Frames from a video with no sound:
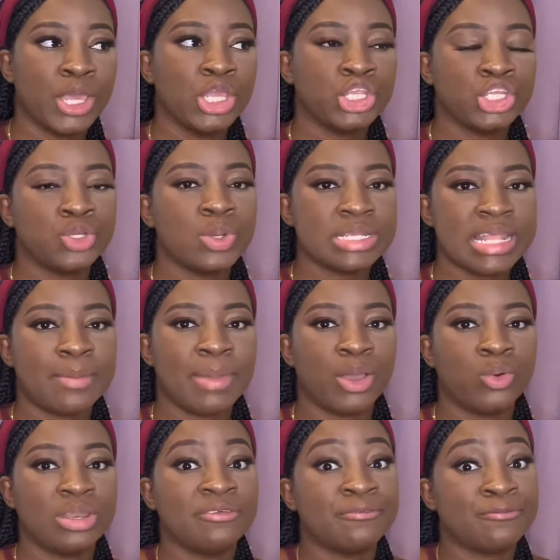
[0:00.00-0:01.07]
She was like my
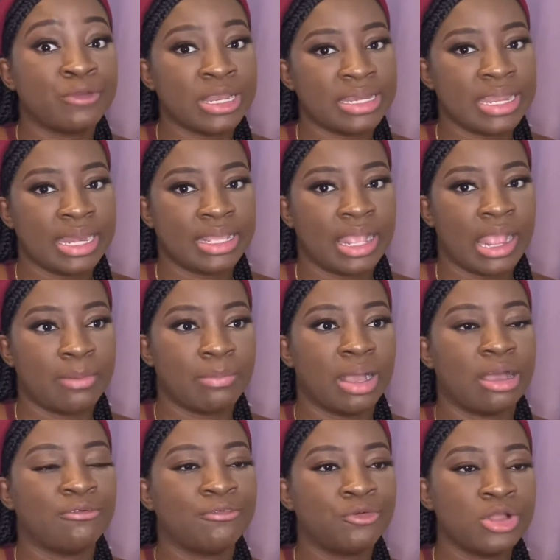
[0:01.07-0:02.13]
only friend at Kem.Gem.
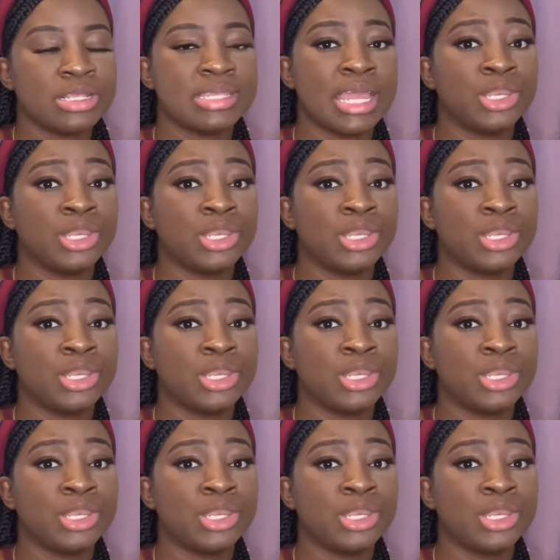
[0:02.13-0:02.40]
Of course, I knew